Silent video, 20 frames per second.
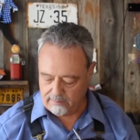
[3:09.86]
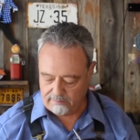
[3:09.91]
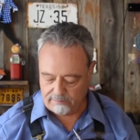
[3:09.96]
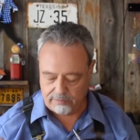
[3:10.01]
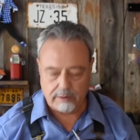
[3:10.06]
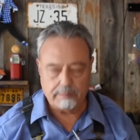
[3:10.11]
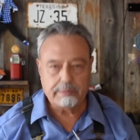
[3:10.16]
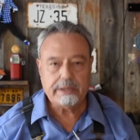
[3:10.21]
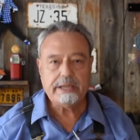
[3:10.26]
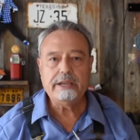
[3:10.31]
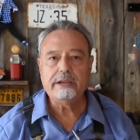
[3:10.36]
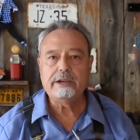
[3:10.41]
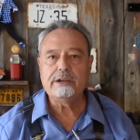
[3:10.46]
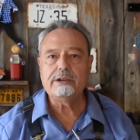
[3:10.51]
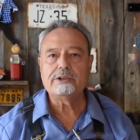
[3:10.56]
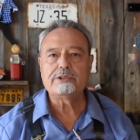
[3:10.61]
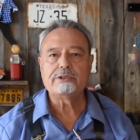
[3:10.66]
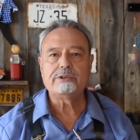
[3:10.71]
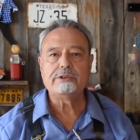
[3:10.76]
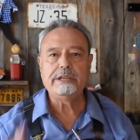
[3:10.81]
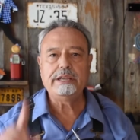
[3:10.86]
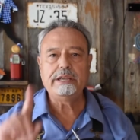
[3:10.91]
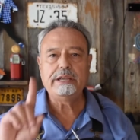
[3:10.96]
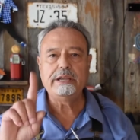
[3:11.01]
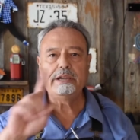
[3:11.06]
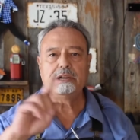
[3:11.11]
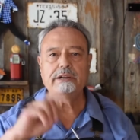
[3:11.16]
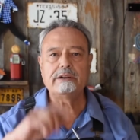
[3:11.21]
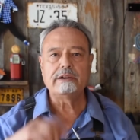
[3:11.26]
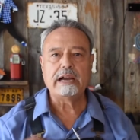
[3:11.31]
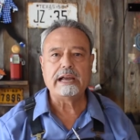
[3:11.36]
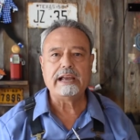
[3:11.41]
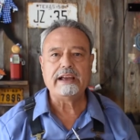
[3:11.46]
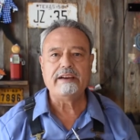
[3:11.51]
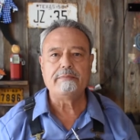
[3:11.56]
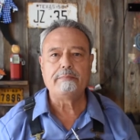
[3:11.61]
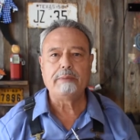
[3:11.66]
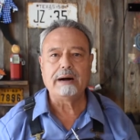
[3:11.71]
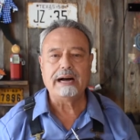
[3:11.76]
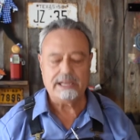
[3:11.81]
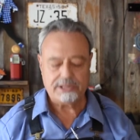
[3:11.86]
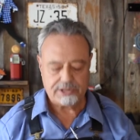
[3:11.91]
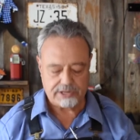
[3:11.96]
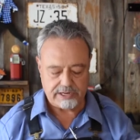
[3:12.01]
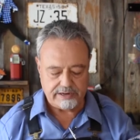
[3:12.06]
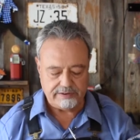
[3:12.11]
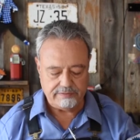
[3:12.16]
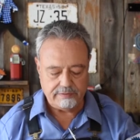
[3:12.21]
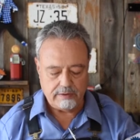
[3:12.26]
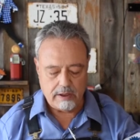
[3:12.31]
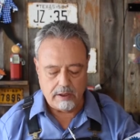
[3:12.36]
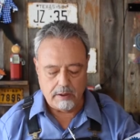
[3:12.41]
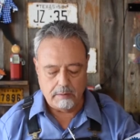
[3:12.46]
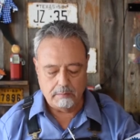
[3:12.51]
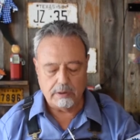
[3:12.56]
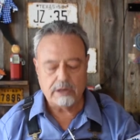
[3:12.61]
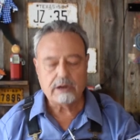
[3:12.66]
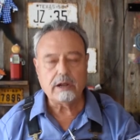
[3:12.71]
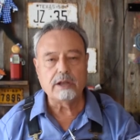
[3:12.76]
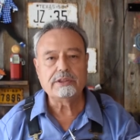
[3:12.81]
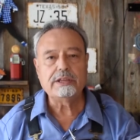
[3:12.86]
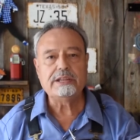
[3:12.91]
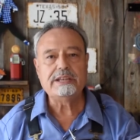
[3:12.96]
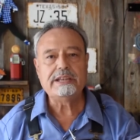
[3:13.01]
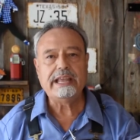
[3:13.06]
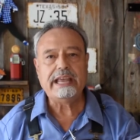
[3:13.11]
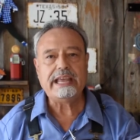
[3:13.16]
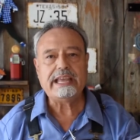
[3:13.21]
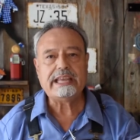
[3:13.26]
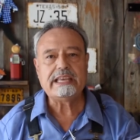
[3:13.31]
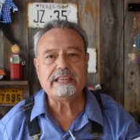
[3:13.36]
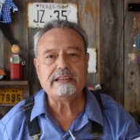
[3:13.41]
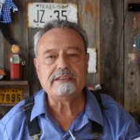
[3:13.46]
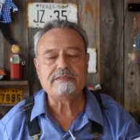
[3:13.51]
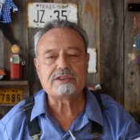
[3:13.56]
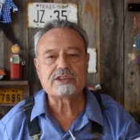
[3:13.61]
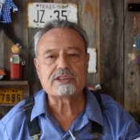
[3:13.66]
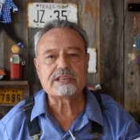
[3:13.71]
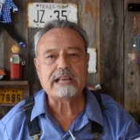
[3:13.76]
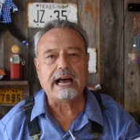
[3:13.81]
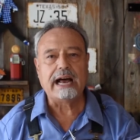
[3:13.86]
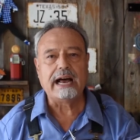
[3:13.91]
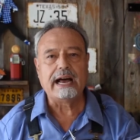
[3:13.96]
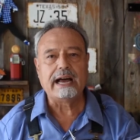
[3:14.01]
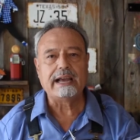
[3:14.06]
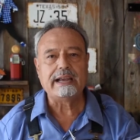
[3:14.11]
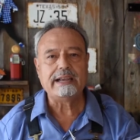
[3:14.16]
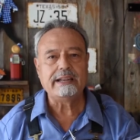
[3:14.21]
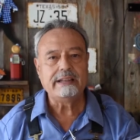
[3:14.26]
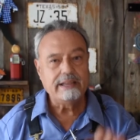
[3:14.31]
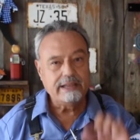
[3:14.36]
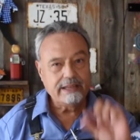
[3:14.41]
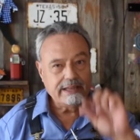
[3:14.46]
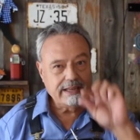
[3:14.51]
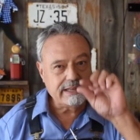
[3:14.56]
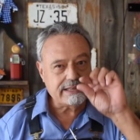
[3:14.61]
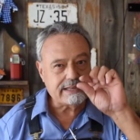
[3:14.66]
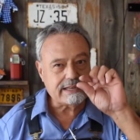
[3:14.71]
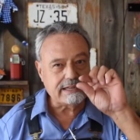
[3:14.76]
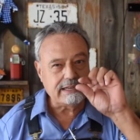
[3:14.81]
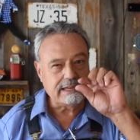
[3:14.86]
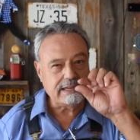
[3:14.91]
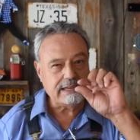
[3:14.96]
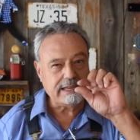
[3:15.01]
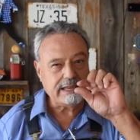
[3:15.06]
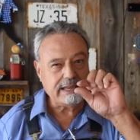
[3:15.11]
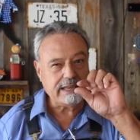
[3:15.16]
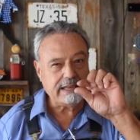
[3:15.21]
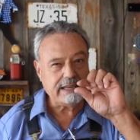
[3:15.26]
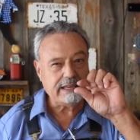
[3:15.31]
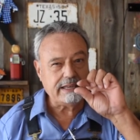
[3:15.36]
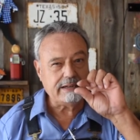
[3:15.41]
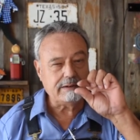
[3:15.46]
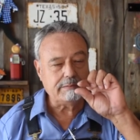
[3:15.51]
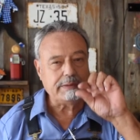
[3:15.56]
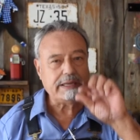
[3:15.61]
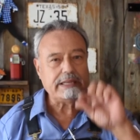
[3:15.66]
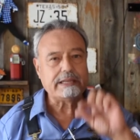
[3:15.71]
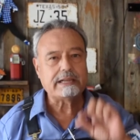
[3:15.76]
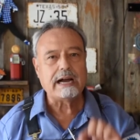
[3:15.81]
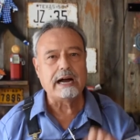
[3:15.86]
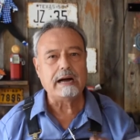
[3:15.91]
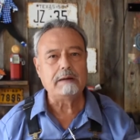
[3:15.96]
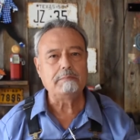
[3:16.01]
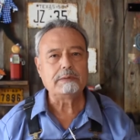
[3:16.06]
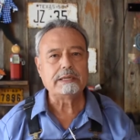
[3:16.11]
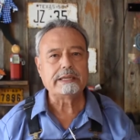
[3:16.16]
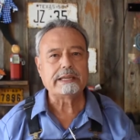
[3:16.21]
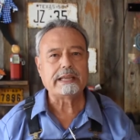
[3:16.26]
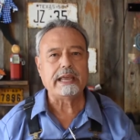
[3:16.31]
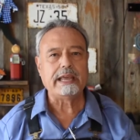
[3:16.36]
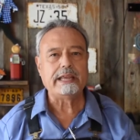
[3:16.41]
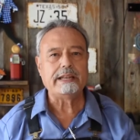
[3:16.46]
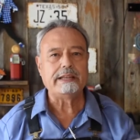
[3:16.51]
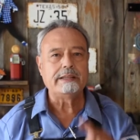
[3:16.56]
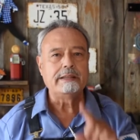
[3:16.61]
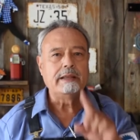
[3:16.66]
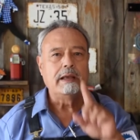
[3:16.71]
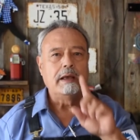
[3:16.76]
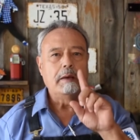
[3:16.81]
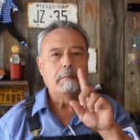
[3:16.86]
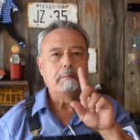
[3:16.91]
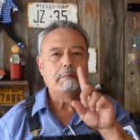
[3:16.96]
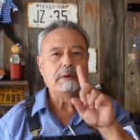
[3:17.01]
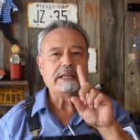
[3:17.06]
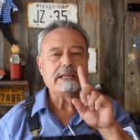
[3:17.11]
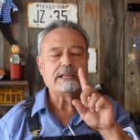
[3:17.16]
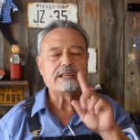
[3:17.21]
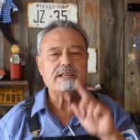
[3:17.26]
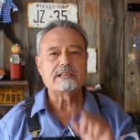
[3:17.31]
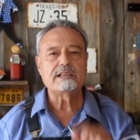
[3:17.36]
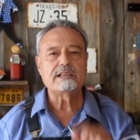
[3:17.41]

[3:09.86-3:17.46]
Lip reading: From here to here, I have positive, but on the negative side, it's a little bit complicated, but it's